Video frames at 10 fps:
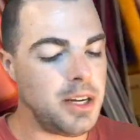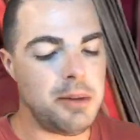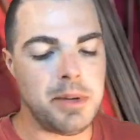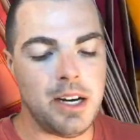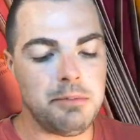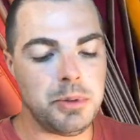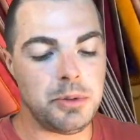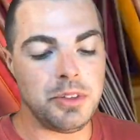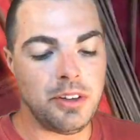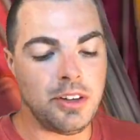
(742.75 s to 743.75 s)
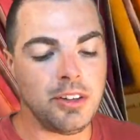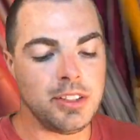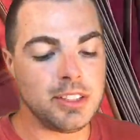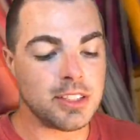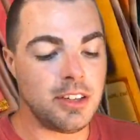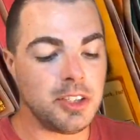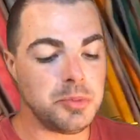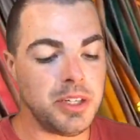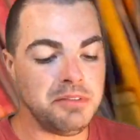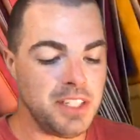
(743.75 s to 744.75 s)
I mean, I pulled all these cards,
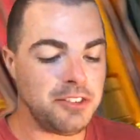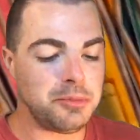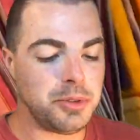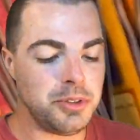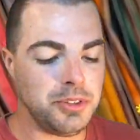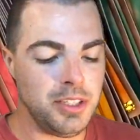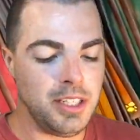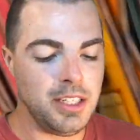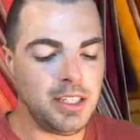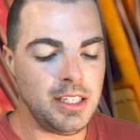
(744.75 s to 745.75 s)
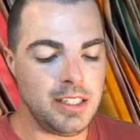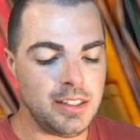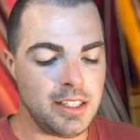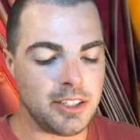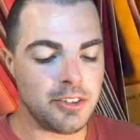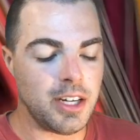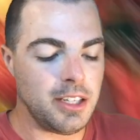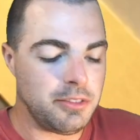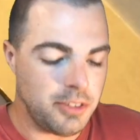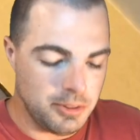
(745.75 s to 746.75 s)
but I've never pulled anything great
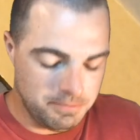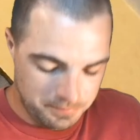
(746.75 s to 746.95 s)
from